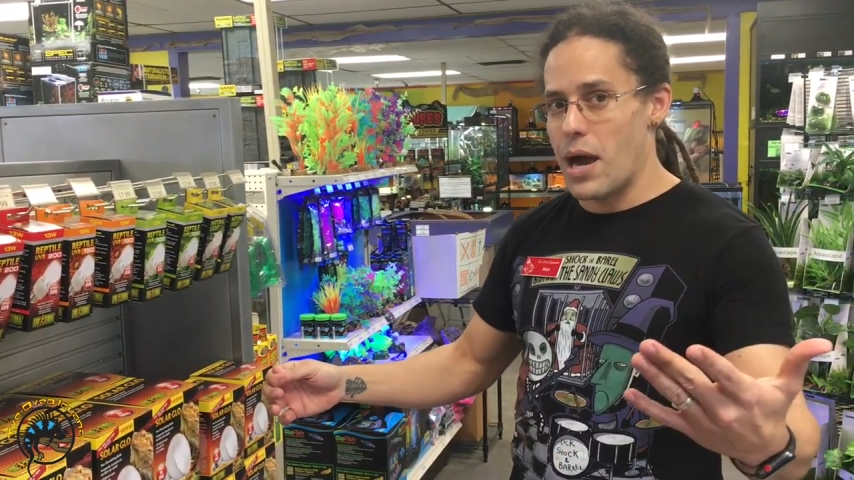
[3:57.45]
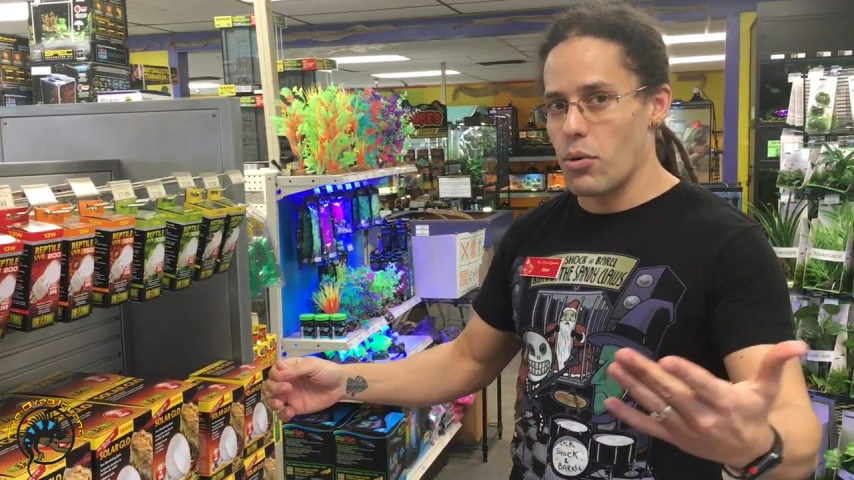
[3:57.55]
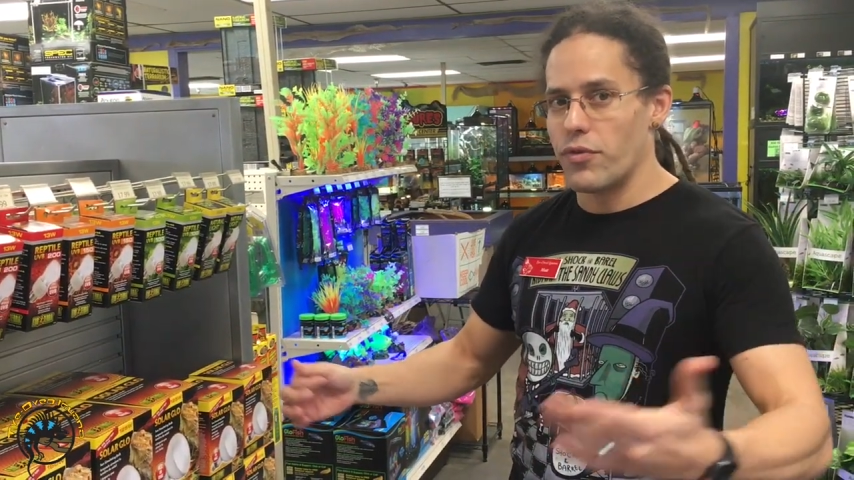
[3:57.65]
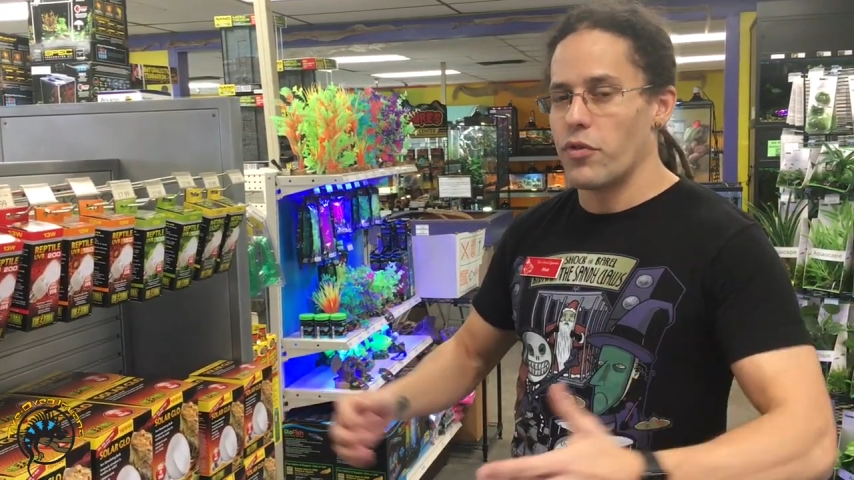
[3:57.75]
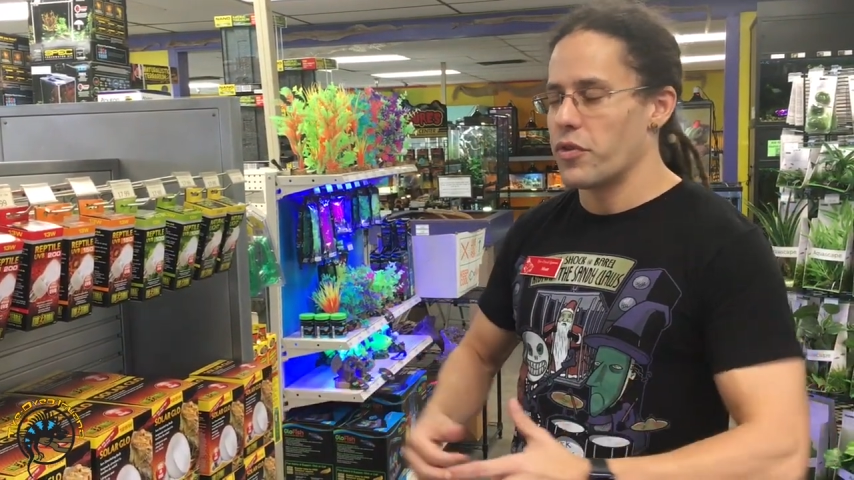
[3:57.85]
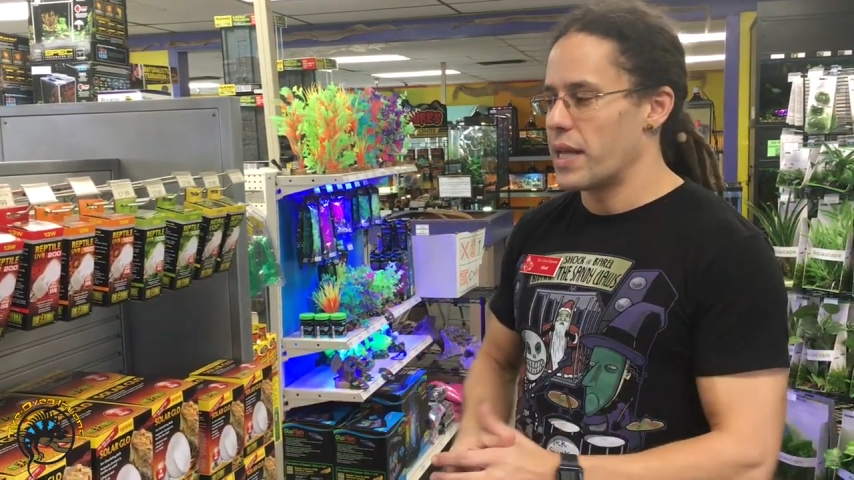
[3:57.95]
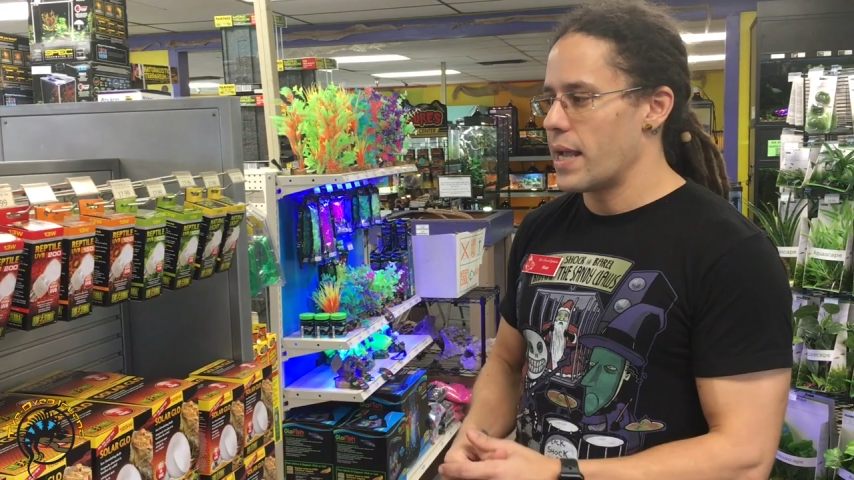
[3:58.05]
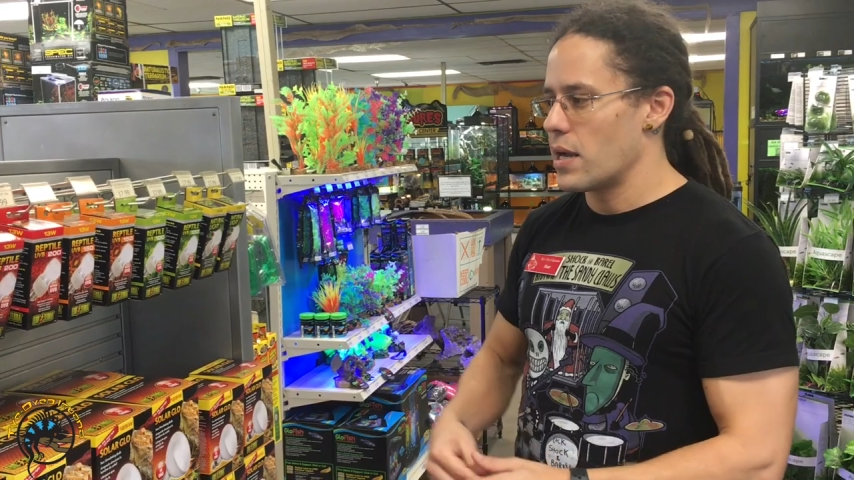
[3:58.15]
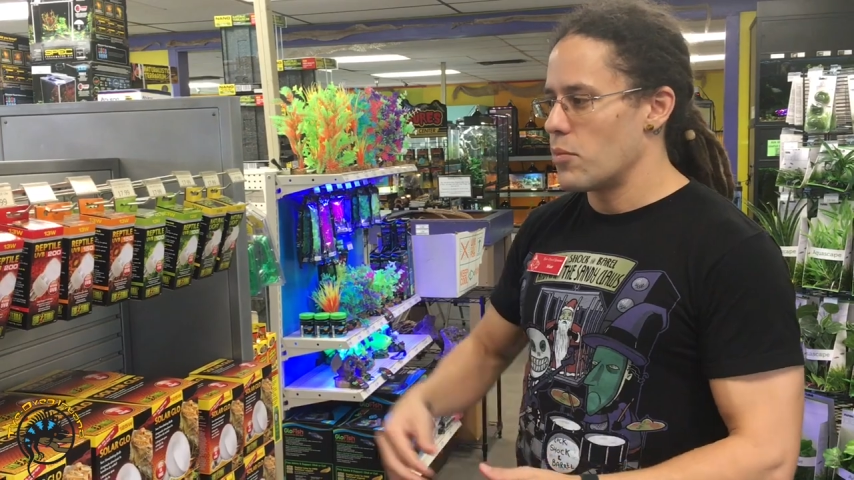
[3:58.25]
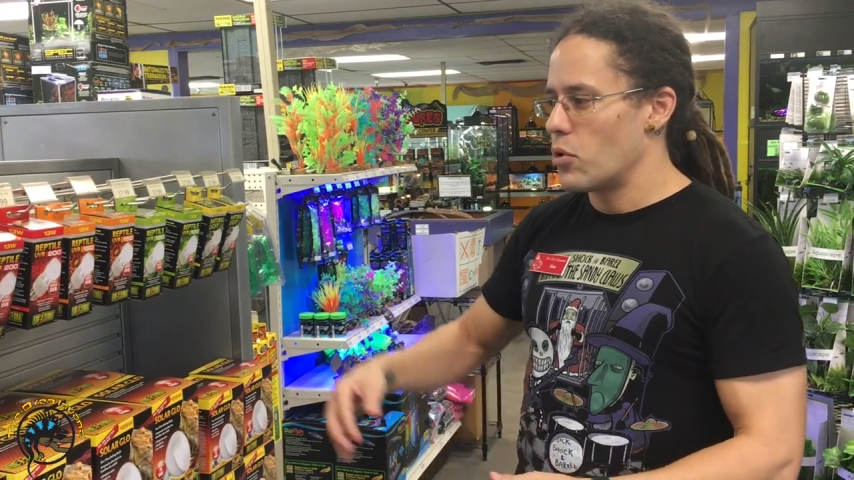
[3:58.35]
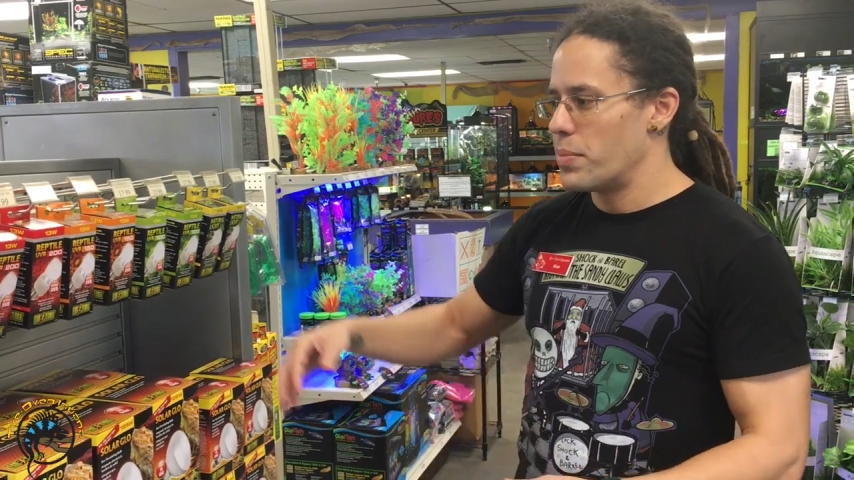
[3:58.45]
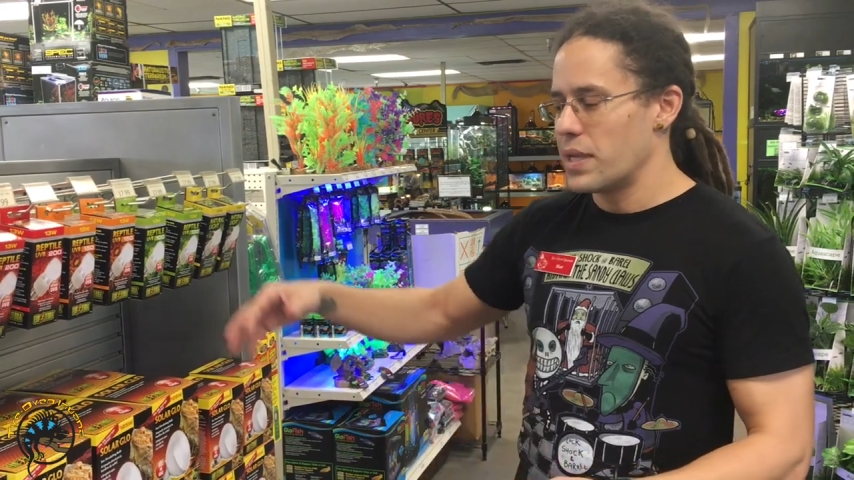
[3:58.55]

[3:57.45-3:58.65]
powerful for the animal